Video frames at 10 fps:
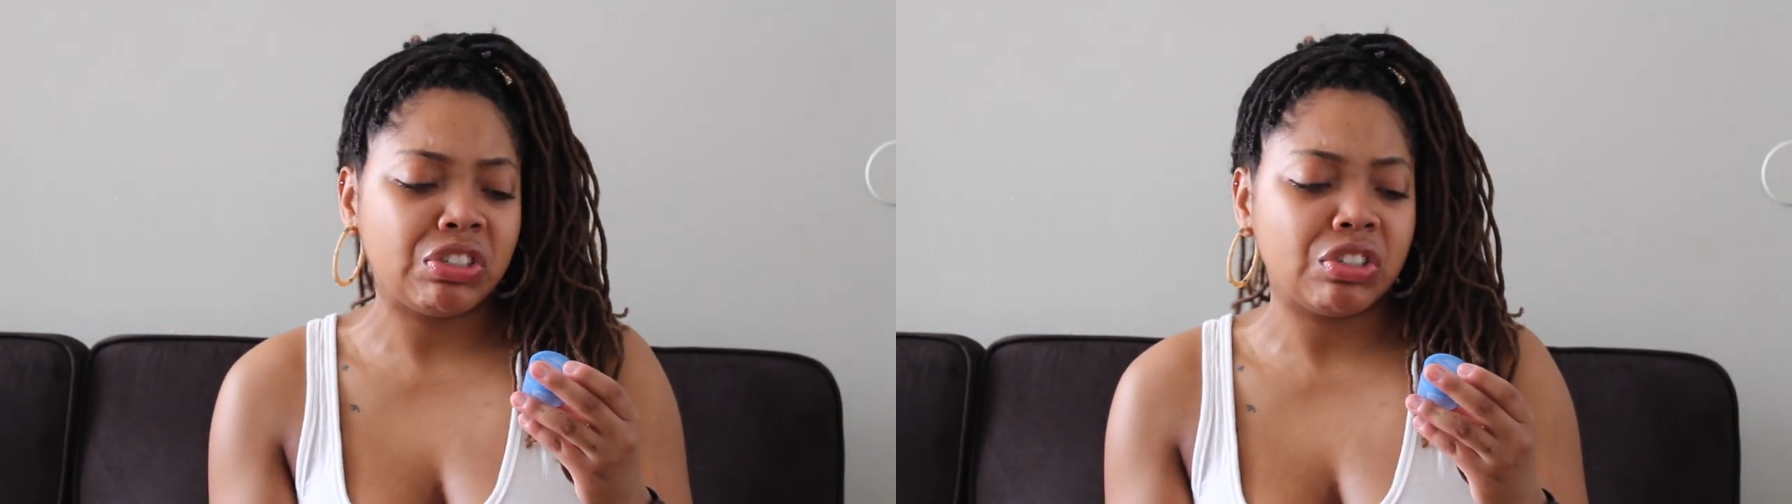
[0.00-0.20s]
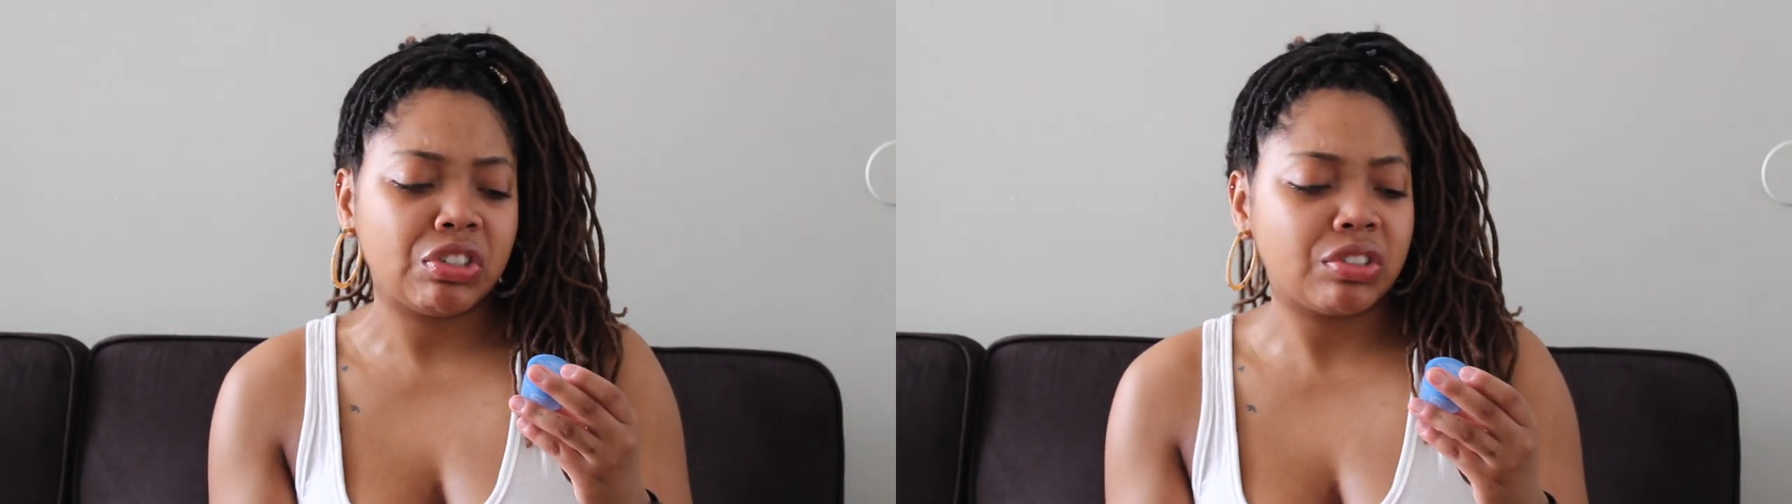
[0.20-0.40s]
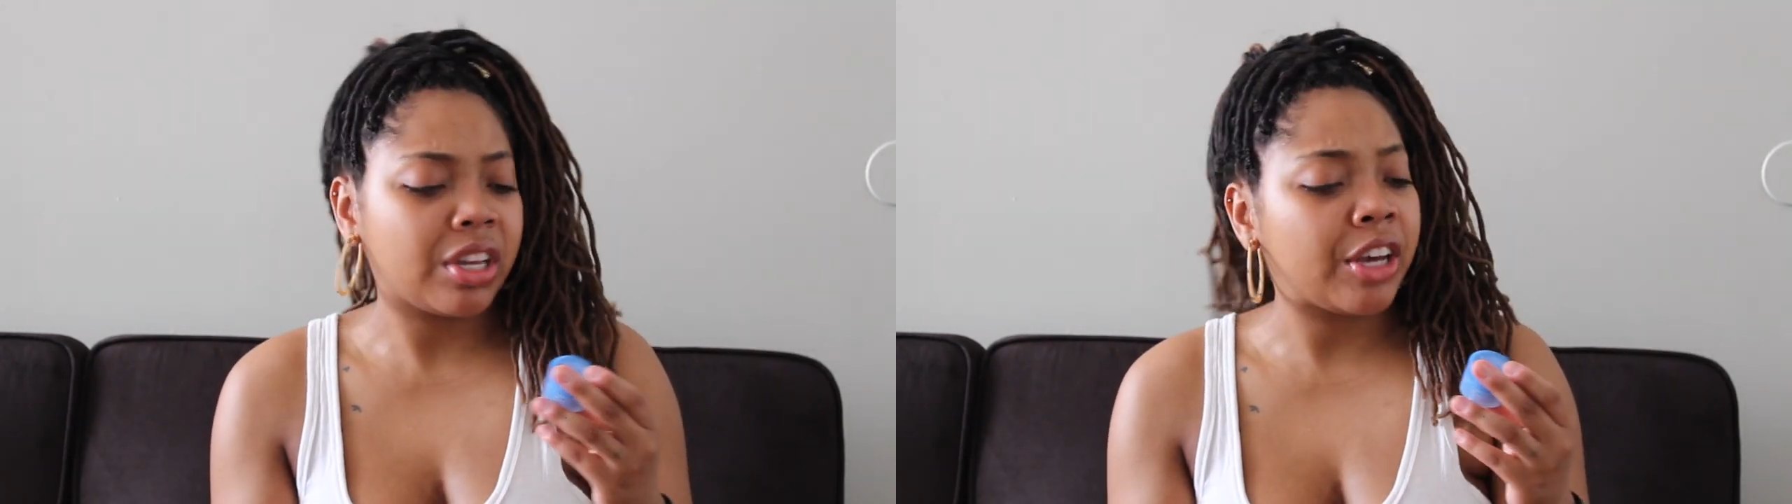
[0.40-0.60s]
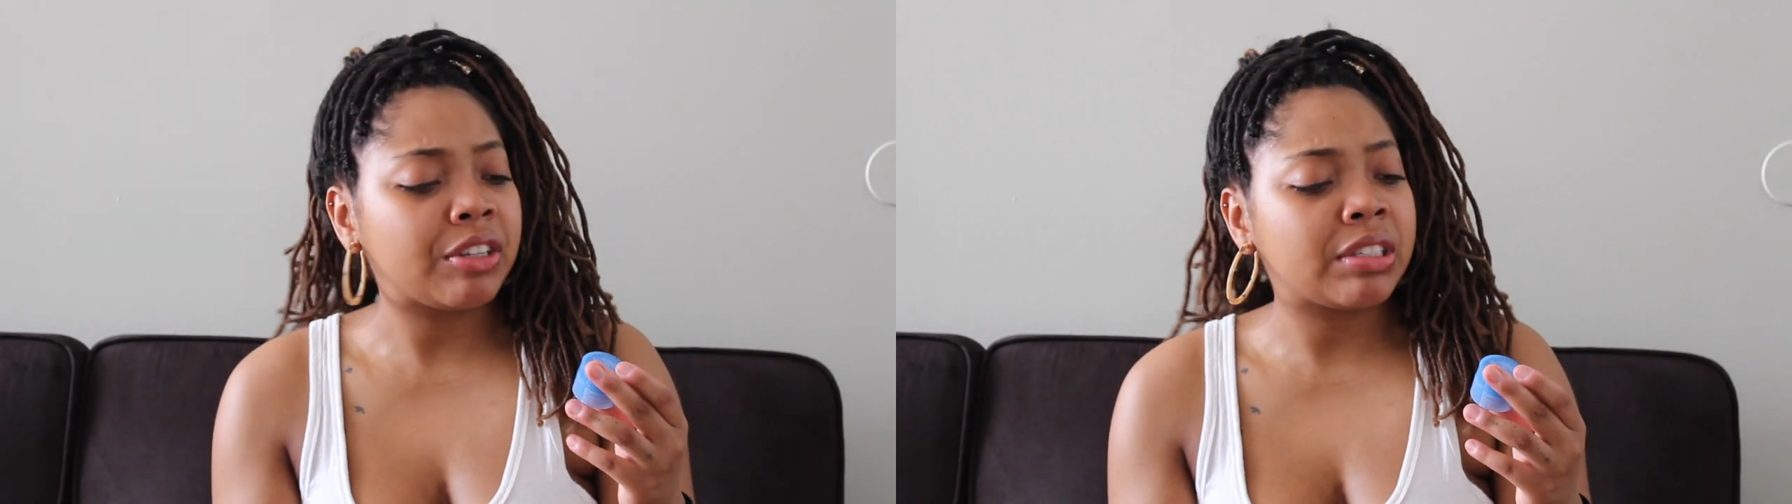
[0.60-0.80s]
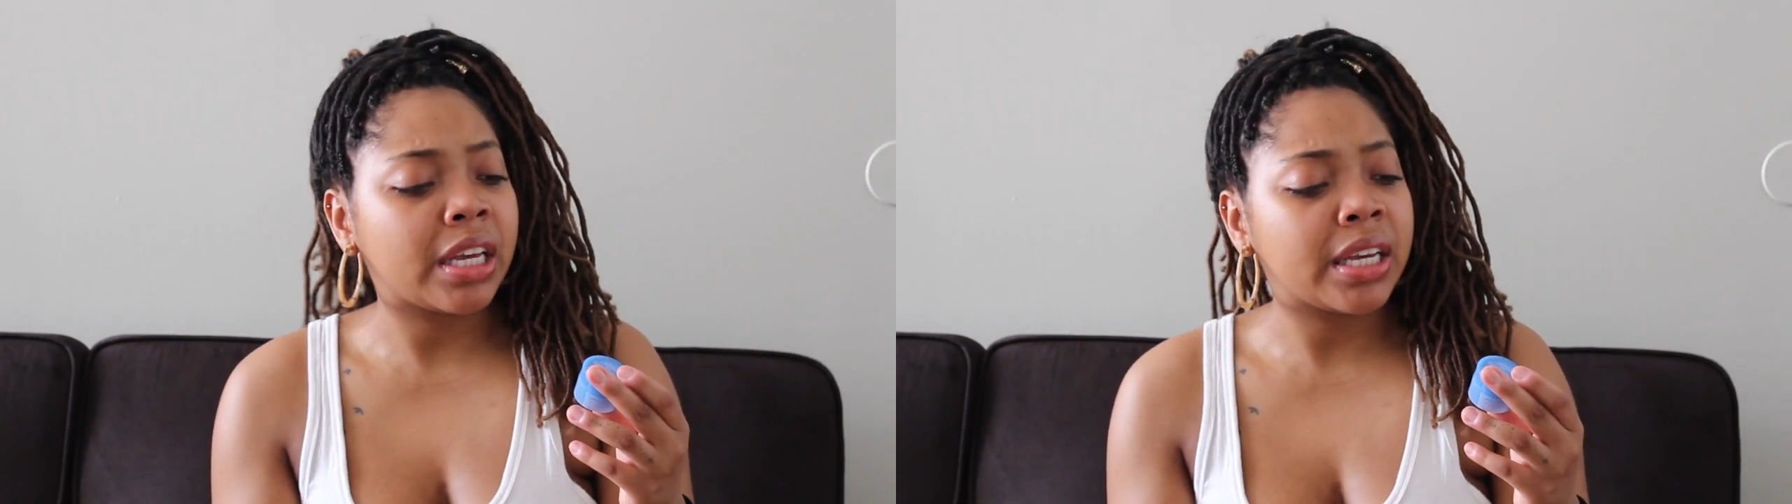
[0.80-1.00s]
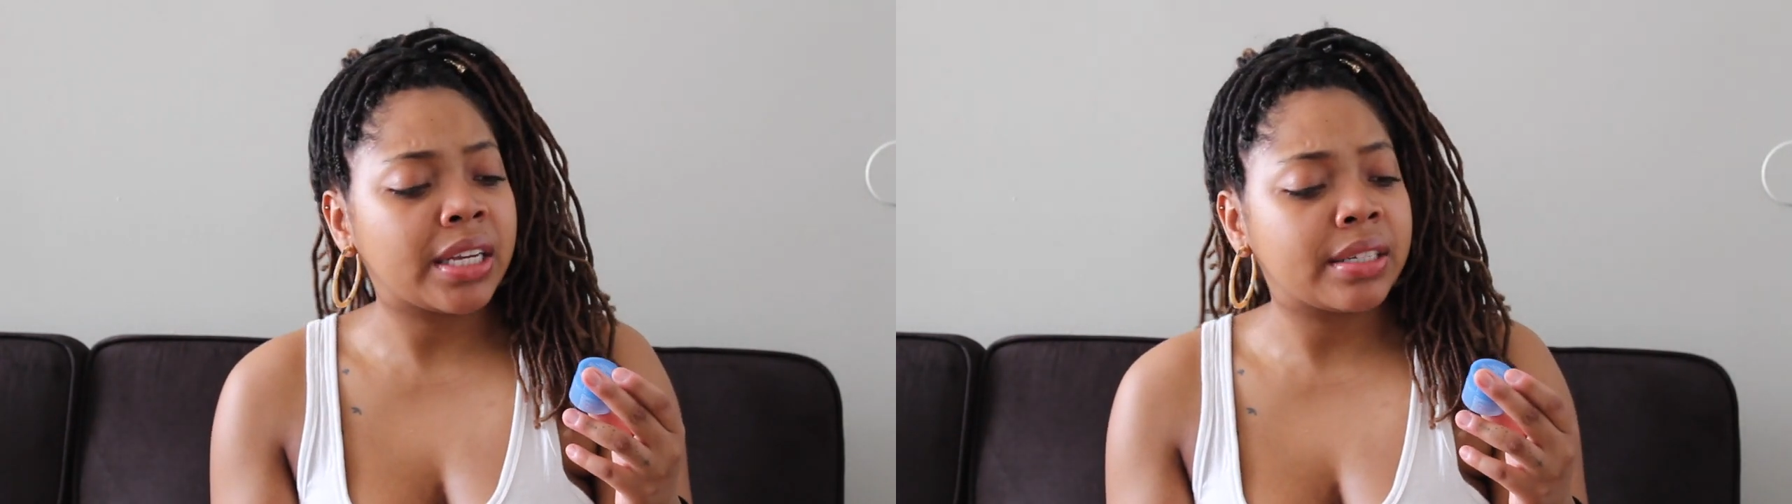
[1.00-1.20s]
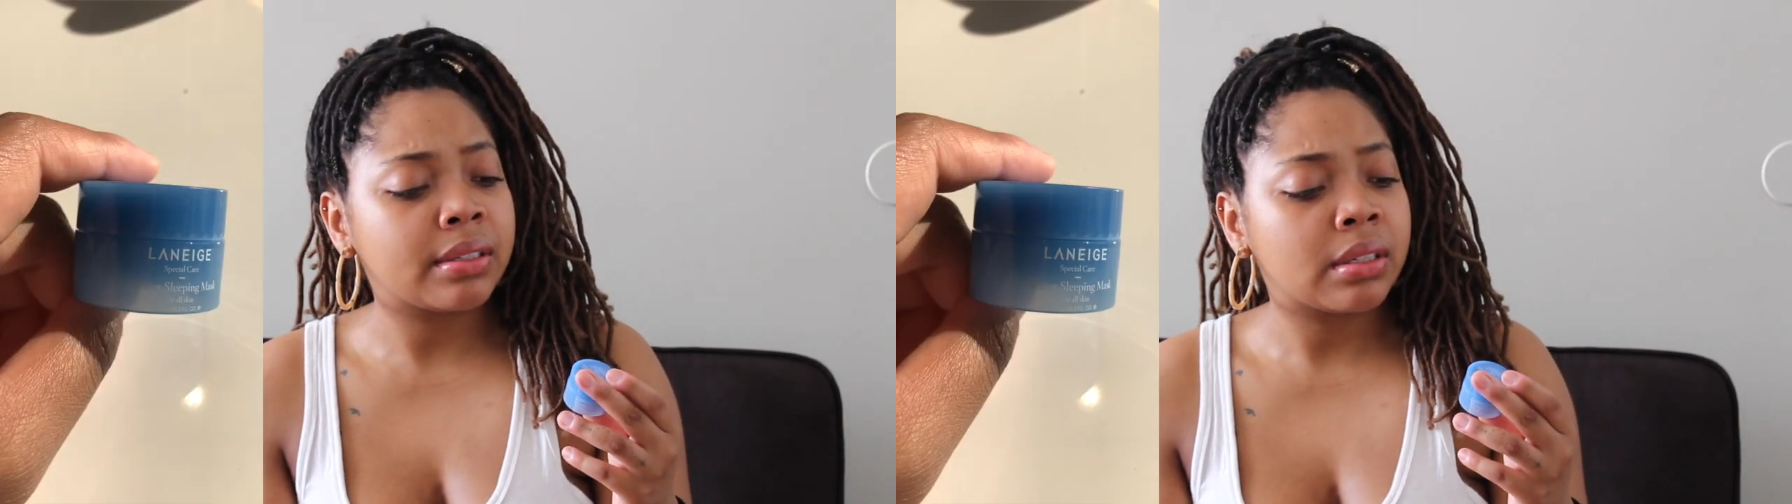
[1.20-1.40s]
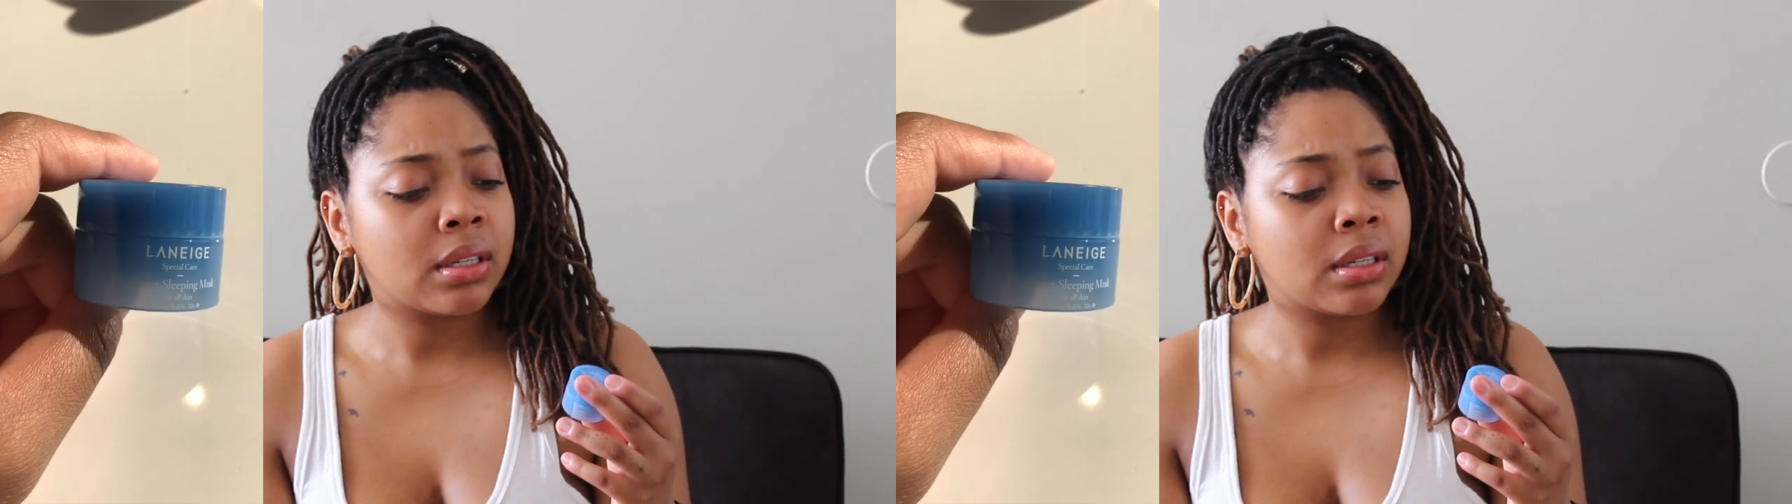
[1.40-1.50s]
is that how you say it?